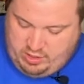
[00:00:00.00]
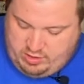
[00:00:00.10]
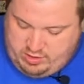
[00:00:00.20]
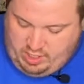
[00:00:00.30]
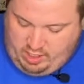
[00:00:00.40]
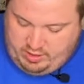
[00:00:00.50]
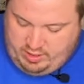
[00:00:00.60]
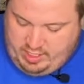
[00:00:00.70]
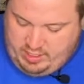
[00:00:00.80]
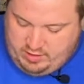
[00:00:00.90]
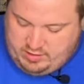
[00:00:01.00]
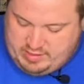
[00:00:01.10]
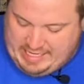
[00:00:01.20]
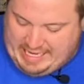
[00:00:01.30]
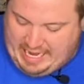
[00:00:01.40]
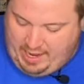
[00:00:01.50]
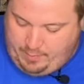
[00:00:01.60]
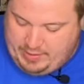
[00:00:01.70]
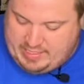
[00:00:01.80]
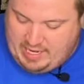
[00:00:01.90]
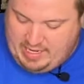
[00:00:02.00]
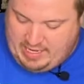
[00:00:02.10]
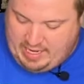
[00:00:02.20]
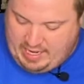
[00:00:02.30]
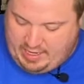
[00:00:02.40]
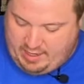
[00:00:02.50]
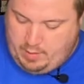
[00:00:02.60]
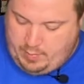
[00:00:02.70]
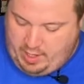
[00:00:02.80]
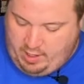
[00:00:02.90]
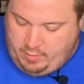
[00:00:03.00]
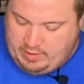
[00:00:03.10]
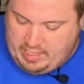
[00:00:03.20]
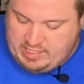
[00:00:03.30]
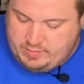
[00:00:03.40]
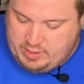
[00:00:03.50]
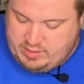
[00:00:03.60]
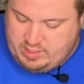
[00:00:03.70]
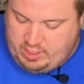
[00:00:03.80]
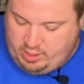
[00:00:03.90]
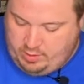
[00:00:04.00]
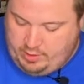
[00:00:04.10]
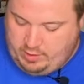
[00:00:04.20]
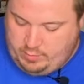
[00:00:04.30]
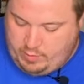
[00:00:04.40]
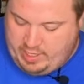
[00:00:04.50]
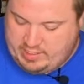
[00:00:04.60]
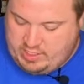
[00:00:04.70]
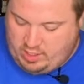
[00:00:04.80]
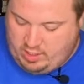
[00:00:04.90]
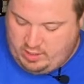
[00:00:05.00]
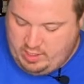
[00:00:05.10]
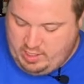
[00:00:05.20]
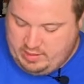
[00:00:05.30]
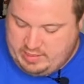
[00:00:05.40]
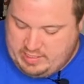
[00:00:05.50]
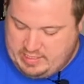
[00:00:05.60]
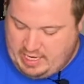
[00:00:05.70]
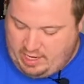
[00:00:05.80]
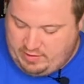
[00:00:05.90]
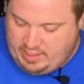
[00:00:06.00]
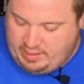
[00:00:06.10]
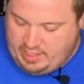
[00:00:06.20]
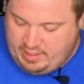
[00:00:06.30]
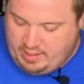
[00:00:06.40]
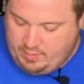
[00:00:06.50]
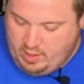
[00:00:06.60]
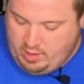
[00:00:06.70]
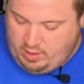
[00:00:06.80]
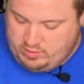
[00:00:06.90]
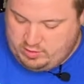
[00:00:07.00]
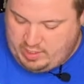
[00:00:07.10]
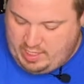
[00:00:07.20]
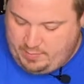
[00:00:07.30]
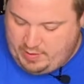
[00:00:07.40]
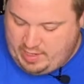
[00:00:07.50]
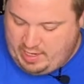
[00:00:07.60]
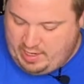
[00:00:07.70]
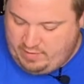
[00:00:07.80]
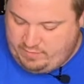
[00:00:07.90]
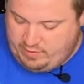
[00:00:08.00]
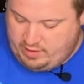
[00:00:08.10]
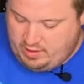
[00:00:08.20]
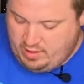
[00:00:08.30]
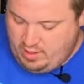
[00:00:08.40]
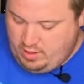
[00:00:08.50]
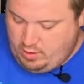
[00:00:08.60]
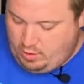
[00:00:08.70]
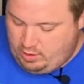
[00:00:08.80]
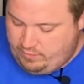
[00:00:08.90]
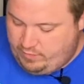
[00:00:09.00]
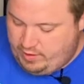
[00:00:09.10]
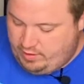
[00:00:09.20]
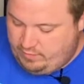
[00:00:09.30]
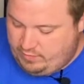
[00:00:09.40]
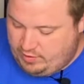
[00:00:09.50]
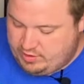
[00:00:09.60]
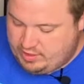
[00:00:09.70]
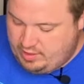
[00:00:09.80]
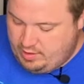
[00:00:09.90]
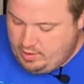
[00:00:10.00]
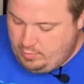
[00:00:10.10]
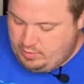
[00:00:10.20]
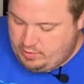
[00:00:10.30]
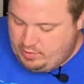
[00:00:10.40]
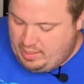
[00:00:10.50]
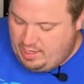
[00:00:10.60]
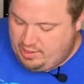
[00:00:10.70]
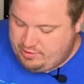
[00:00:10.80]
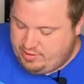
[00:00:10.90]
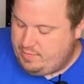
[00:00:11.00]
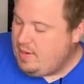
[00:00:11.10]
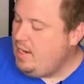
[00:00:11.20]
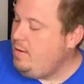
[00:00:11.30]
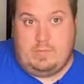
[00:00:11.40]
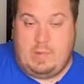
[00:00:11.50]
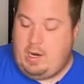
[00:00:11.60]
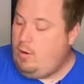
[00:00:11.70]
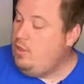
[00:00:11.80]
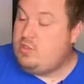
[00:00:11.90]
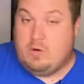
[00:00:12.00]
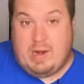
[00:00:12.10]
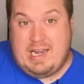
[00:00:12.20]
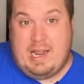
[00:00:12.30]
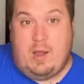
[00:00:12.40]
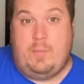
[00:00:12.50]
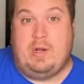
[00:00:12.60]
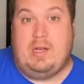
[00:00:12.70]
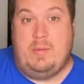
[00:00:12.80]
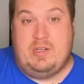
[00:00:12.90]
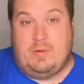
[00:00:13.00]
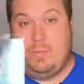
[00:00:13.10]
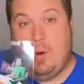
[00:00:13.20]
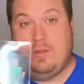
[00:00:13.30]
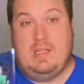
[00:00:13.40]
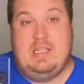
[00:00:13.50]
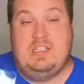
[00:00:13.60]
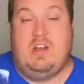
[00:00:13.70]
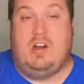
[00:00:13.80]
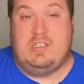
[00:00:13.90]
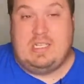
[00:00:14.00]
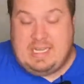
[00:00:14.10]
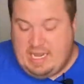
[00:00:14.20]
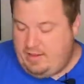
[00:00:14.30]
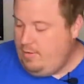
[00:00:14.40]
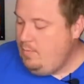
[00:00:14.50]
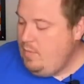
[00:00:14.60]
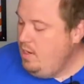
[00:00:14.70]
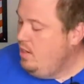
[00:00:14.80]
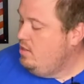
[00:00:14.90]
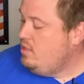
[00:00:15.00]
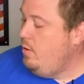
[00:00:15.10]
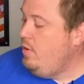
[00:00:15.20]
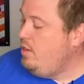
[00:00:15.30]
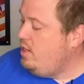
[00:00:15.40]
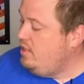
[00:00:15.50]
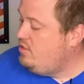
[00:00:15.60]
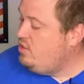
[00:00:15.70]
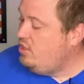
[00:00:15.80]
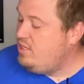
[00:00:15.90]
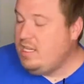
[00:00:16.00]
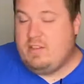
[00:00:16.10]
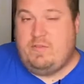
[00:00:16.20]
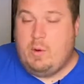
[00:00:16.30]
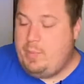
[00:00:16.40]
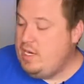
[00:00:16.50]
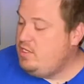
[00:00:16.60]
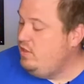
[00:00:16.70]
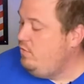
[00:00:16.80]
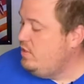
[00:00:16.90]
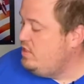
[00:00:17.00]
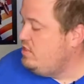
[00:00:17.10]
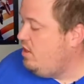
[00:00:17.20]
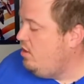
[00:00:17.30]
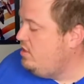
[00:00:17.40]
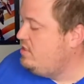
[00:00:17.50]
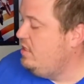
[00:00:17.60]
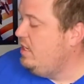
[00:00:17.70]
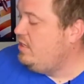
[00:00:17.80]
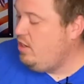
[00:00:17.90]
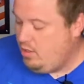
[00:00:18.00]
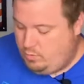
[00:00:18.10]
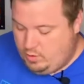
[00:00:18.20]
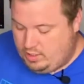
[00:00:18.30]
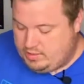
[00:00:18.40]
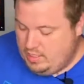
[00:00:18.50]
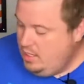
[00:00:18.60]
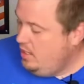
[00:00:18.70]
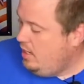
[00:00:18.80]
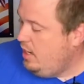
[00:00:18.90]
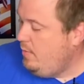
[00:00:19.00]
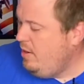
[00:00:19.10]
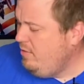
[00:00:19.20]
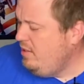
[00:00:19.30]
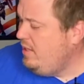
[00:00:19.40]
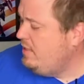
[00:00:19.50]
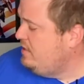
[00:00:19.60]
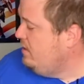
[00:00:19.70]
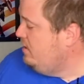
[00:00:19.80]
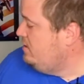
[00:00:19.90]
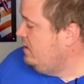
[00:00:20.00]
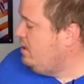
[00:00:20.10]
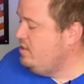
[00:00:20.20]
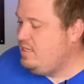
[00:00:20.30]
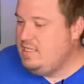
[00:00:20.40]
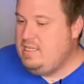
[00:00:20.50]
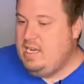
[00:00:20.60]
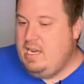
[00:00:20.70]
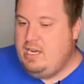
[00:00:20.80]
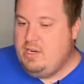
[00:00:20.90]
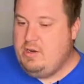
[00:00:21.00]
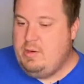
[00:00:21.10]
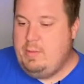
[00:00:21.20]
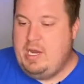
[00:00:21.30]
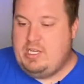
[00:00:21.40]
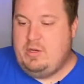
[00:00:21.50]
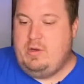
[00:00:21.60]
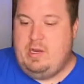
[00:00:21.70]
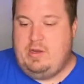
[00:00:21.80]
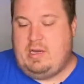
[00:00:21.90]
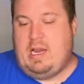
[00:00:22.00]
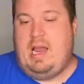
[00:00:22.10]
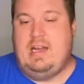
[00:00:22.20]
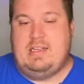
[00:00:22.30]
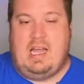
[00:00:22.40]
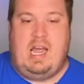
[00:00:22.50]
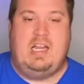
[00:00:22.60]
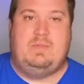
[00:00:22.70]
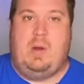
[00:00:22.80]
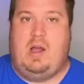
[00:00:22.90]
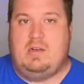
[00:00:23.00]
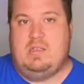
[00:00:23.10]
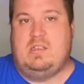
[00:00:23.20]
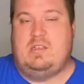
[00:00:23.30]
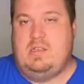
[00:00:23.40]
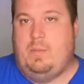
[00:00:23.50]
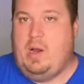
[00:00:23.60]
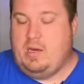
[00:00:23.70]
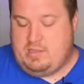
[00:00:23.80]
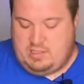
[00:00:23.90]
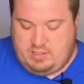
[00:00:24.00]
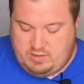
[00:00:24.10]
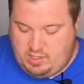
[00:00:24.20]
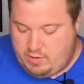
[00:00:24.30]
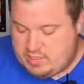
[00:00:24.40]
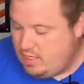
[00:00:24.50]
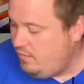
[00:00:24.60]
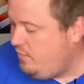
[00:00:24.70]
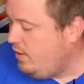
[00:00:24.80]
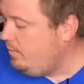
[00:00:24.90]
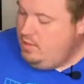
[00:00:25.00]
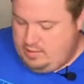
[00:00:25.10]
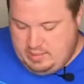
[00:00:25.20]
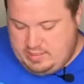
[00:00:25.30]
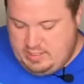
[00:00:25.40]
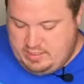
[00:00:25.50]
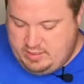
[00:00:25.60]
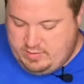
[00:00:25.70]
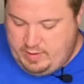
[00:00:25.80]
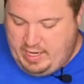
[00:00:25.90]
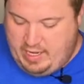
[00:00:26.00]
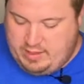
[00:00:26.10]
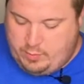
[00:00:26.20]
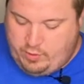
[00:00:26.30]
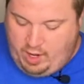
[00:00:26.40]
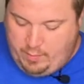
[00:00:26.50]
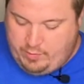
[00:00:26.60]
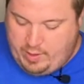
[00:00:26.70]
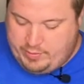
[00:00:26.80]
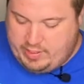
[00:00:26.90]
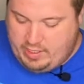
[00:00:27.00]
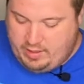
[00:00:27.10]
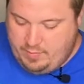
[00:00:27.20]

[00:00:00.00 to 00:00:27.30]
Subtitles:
Dr. Hill's decapitated head. Pair it with last month's Herbert West card to see how they line up. Also keep an eye out for the holofoil version with only 100 made. I'll also right now put an image of both of these cards together, so that way you can start to get the full picture of what this artist select card was. I really like these artist select cards because, you know, it kind of ties boxes to boxes. So it's always kind of fun. So the scissors, we got the prop replica.